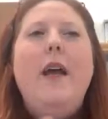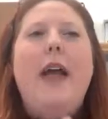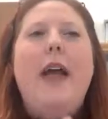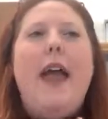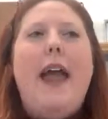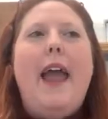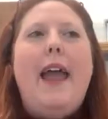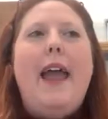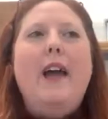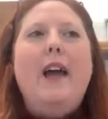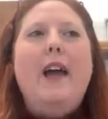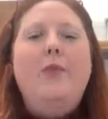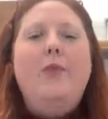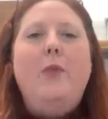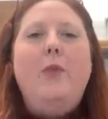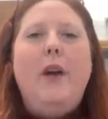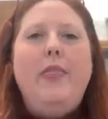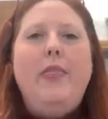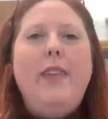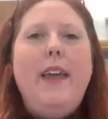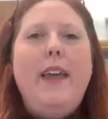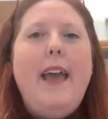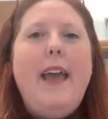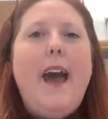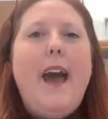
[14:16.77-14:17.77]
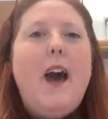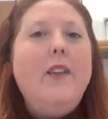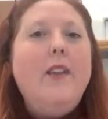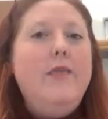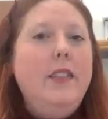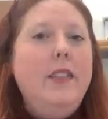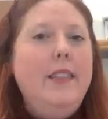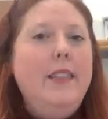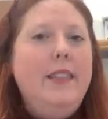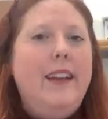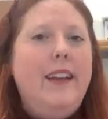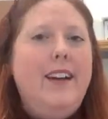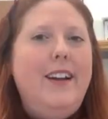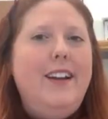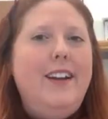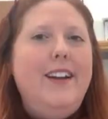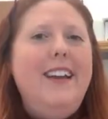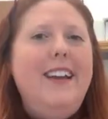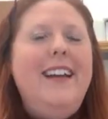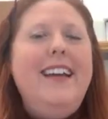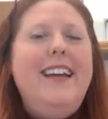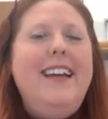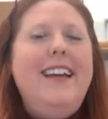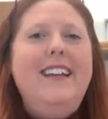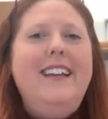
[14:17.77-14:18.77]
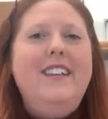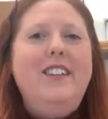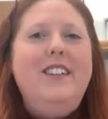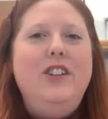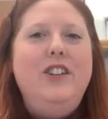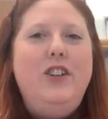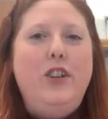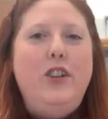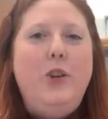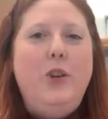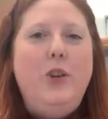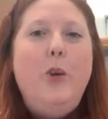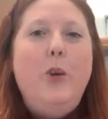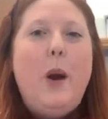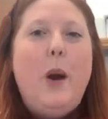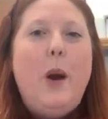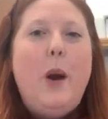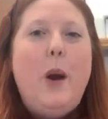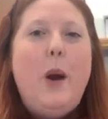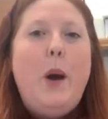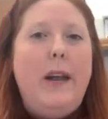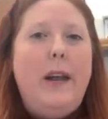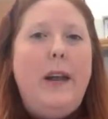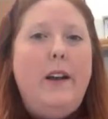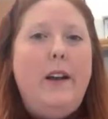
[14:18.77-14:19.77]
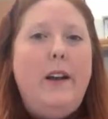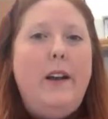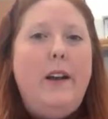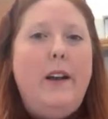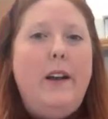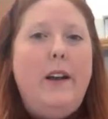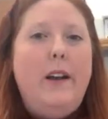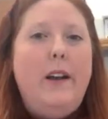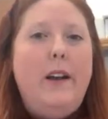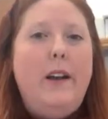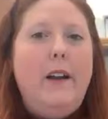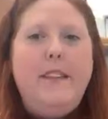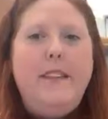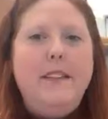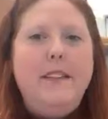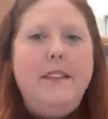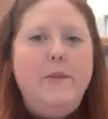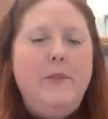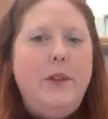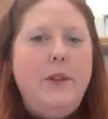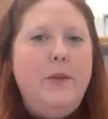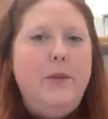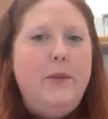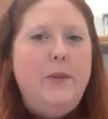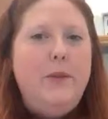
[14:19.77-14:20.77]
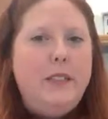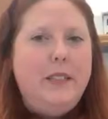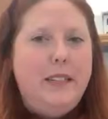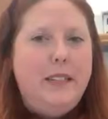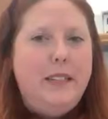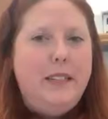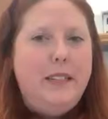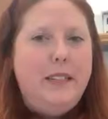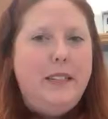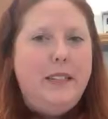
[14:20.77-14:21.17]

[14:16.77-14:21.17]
And what they have in there is new apparel that hasn't been released yet.